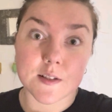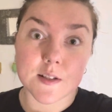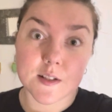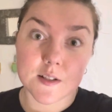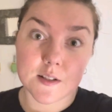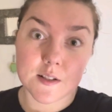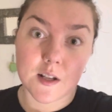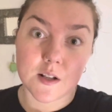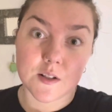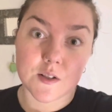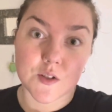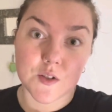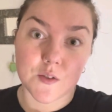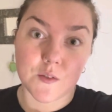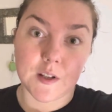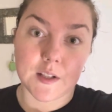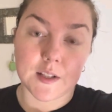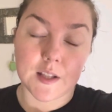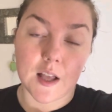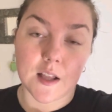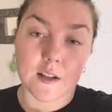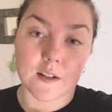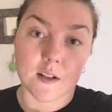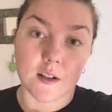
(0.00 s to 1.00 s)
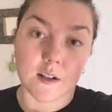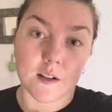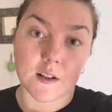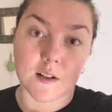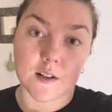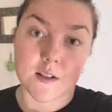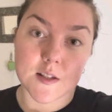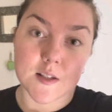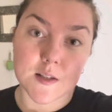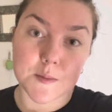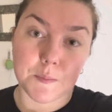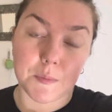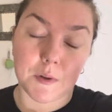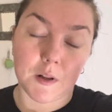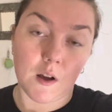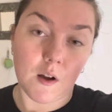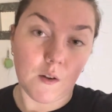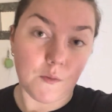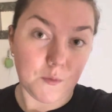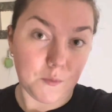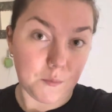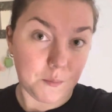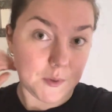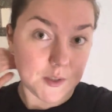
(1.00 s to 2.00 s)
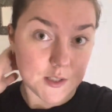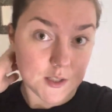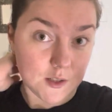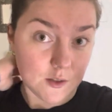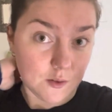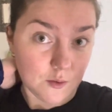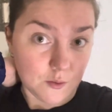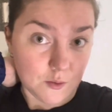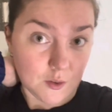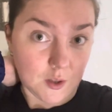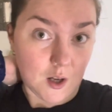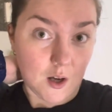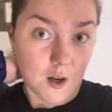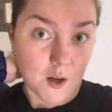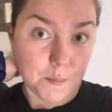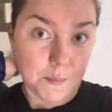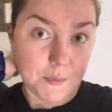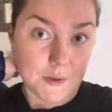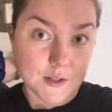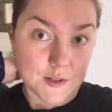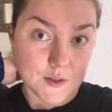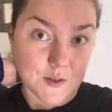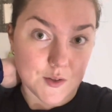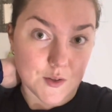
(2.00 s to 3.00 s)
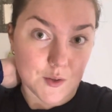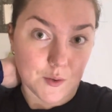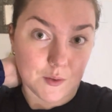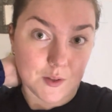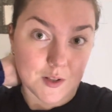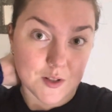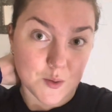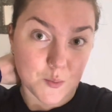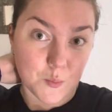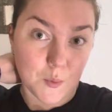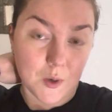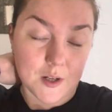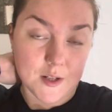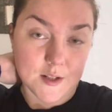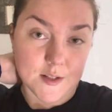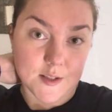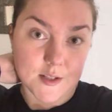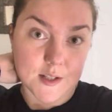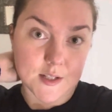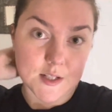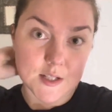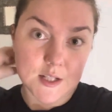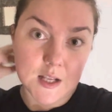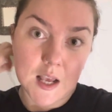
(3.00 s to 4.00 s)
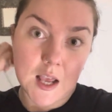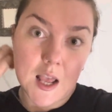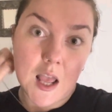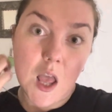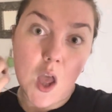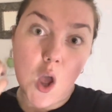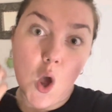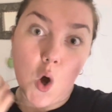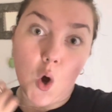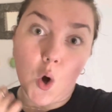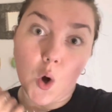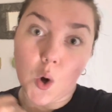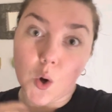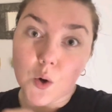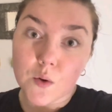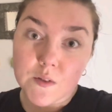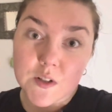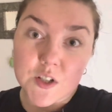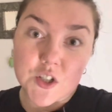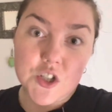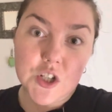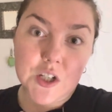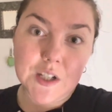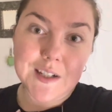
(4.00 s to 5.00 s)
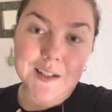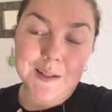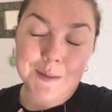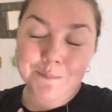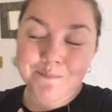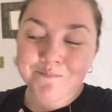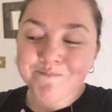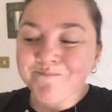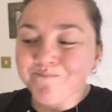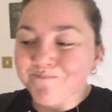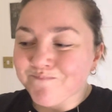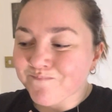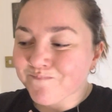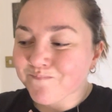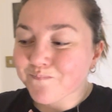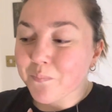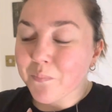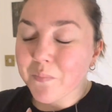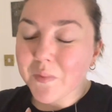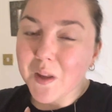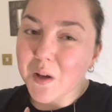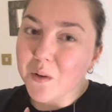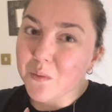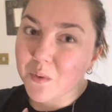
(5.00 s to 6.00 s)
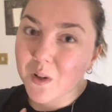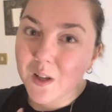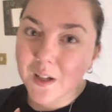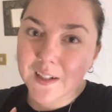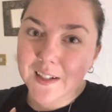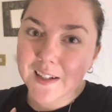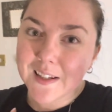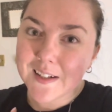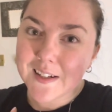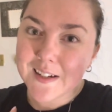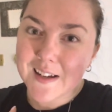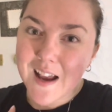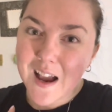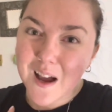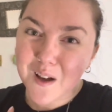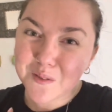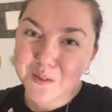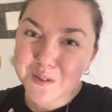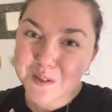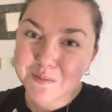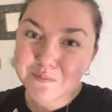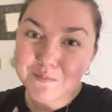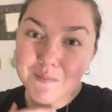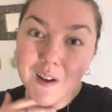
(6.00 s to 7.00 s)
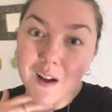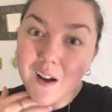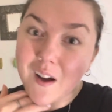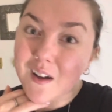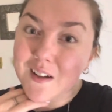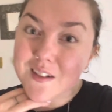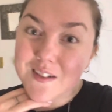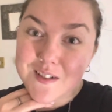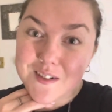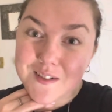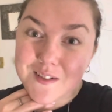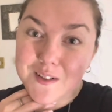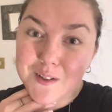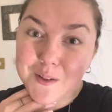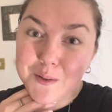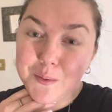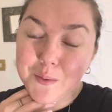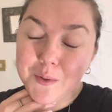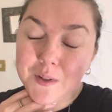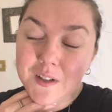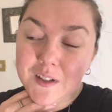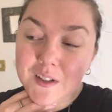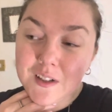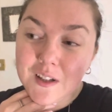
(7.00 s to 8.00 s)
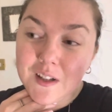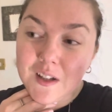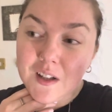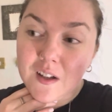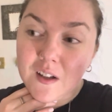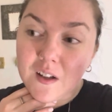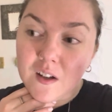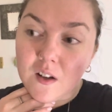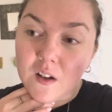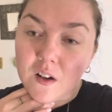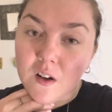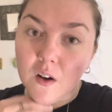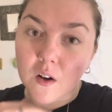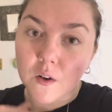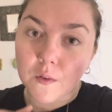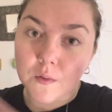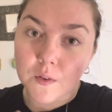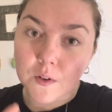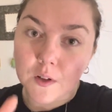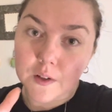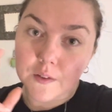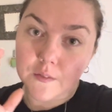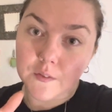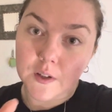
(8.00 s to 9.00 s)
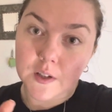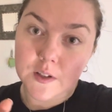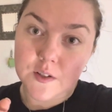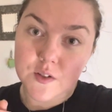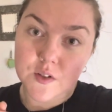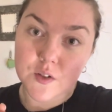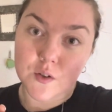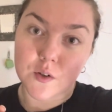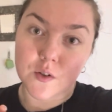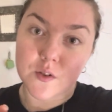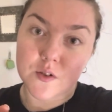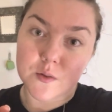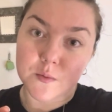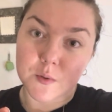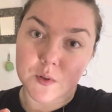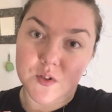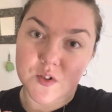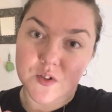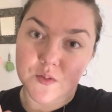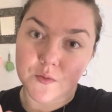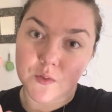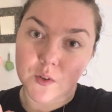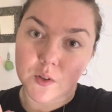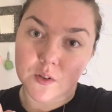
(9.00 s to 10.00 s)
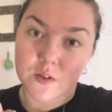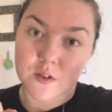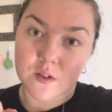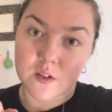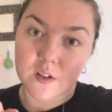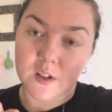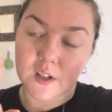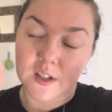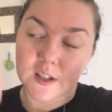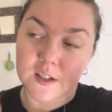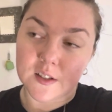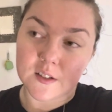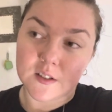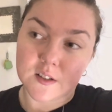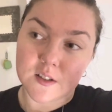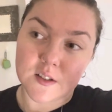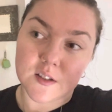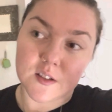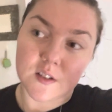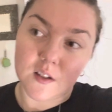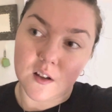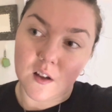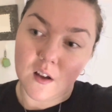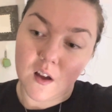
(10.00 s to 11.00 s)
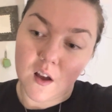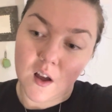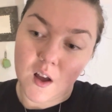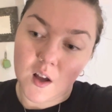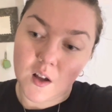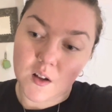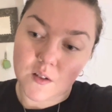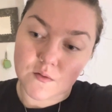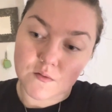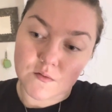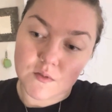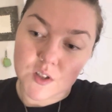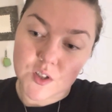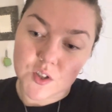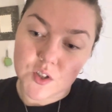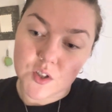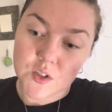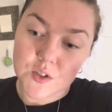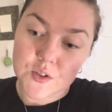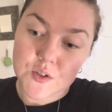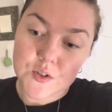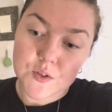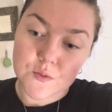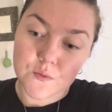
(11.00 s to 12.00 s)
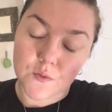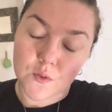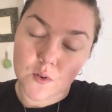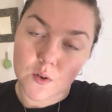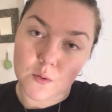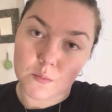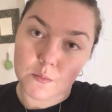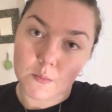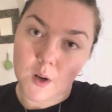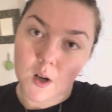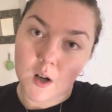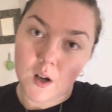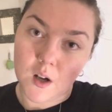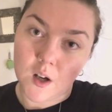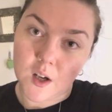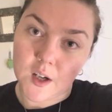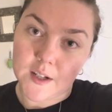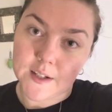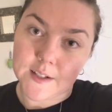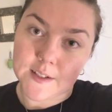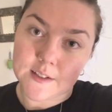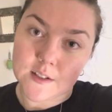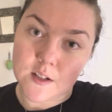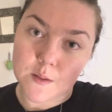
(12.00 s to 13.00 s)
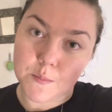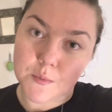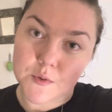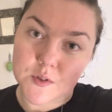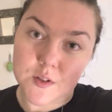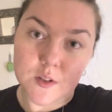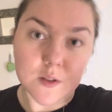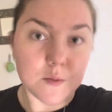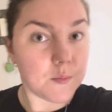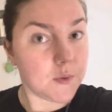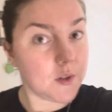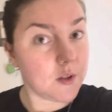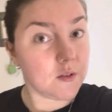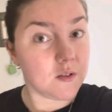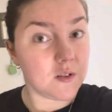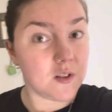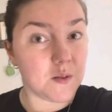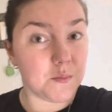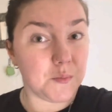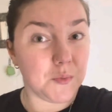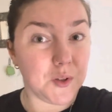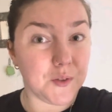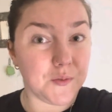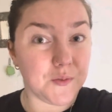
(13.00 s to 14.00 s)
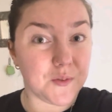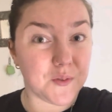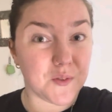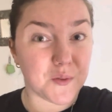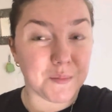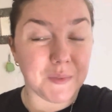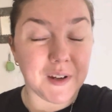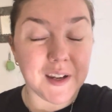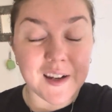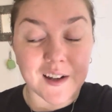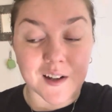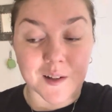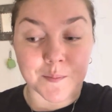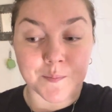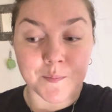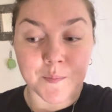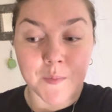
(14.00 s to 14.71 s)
and tons of it, and then I spill half of my dinner on the carpet. So that's why is it orangey. Will I get it out? I don't know. Hopefully, fingers crossed, because if not, it's gonna get reduced from my deposit when I'm gonna move from here.